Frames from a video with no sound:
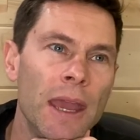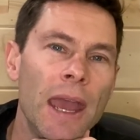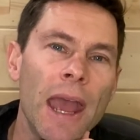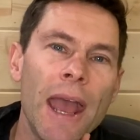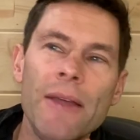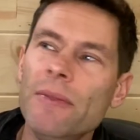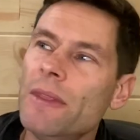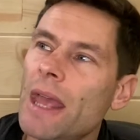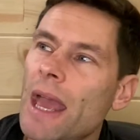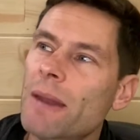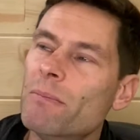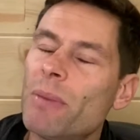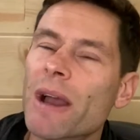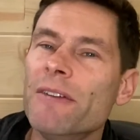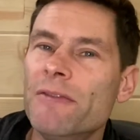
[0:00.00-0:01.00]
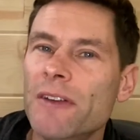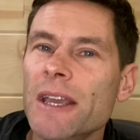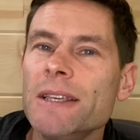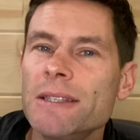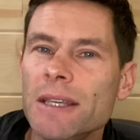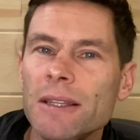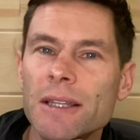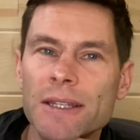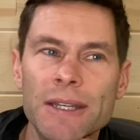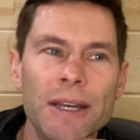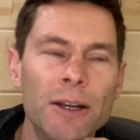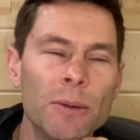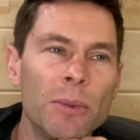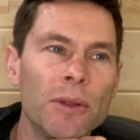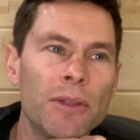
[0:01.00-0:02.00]
And by facing the
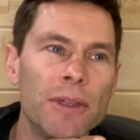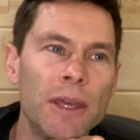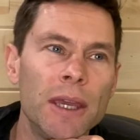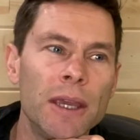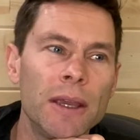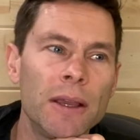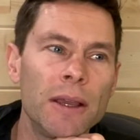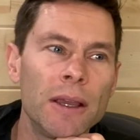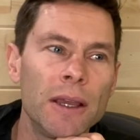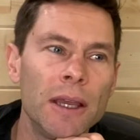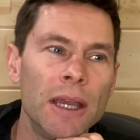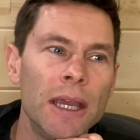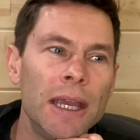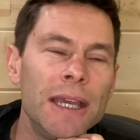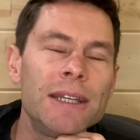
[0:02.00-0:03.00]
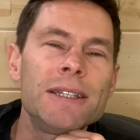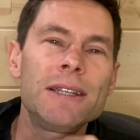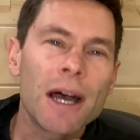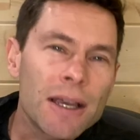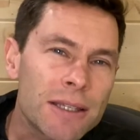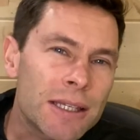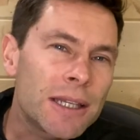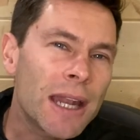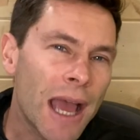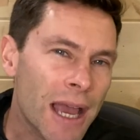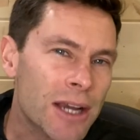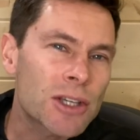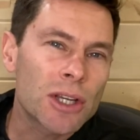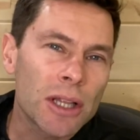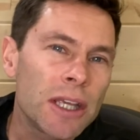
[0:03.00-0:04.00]
terrible thing, it doesn't
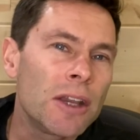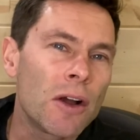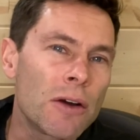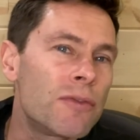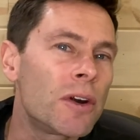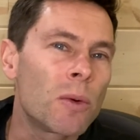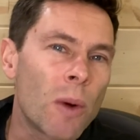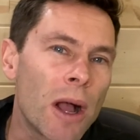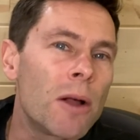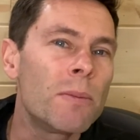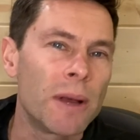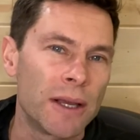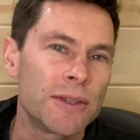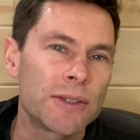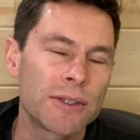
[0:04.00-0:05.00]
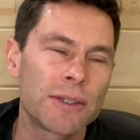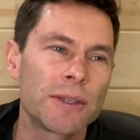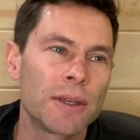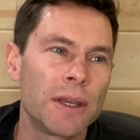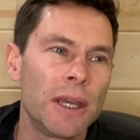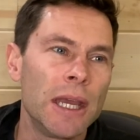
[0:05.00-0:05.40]
actually overwhelm us.